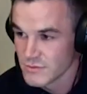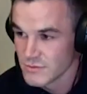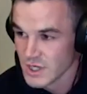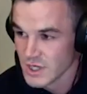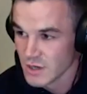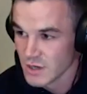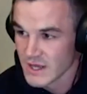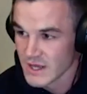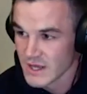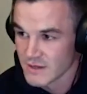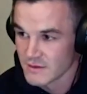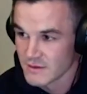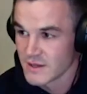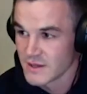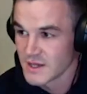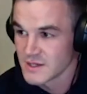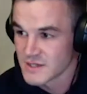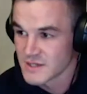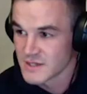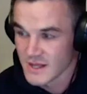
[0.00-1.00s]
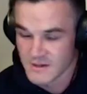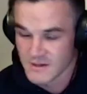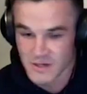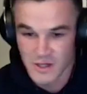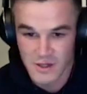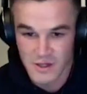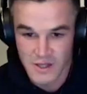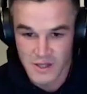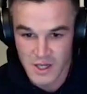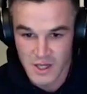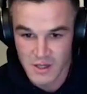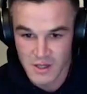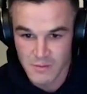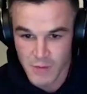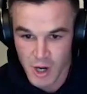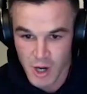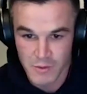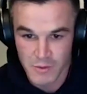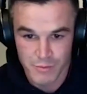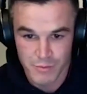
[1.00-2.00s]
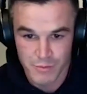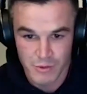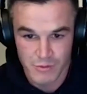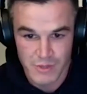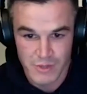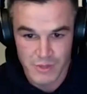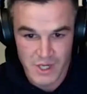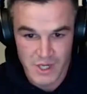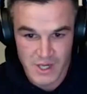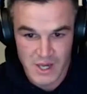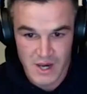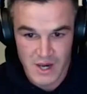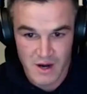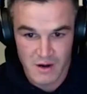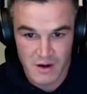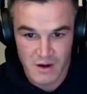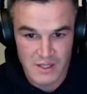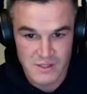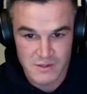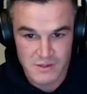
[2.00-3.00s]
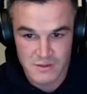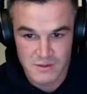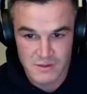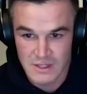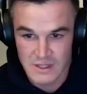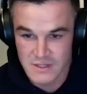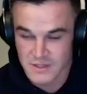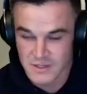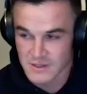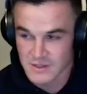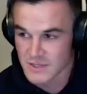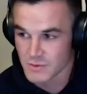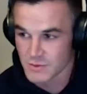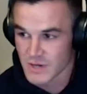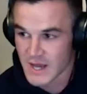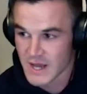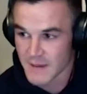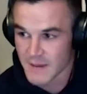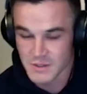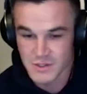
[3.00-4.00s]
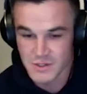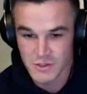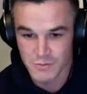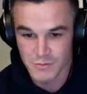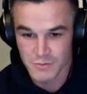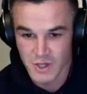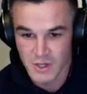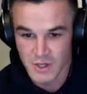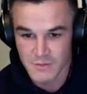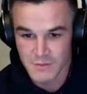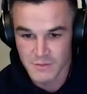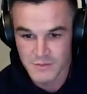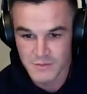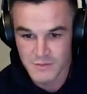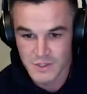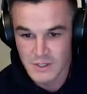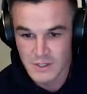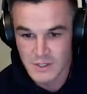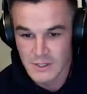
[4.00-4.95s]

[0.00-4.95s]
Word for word: you know let things get to you in the heat of the moment. But when you care, that's that's that's what happens sometimes.